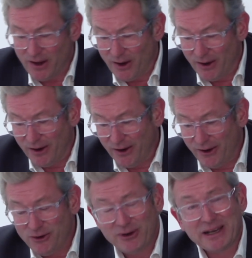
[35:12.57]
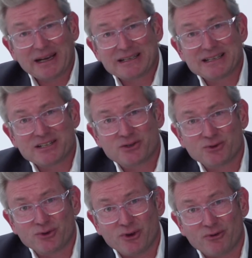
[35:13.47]
You get access to
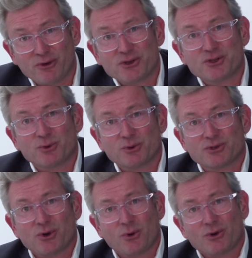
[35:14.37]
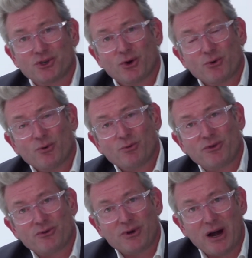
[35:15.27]
the virtual showroom
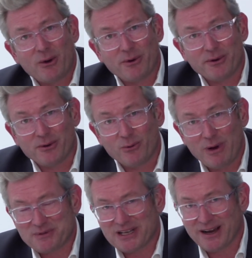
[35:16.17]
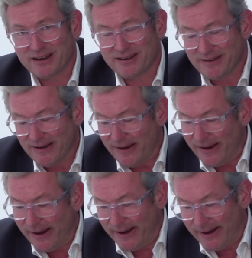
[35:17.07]
through our website.
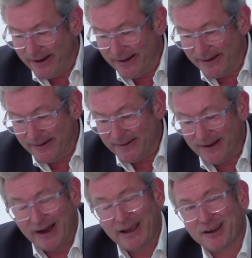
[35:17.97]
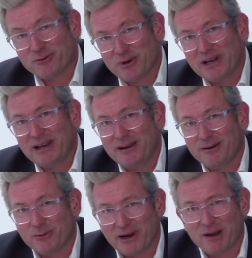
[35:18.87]
I can really
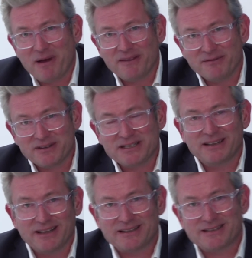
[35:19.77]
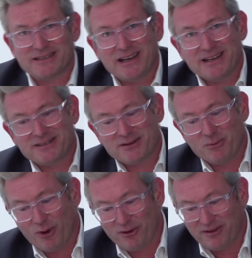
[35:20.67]
recommend the visit. It's
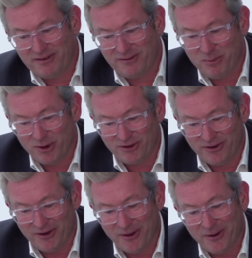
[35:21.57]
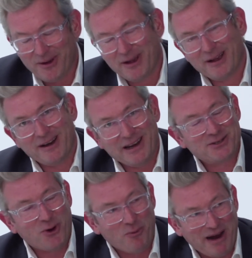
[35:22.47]
worth it. But let's
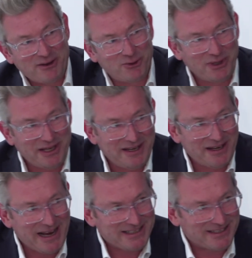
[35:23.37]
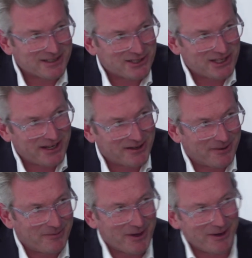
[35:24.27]
go back to the essence here.
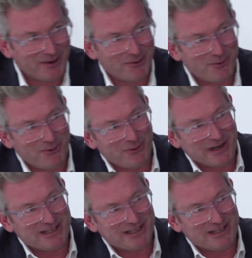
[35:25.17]
Let's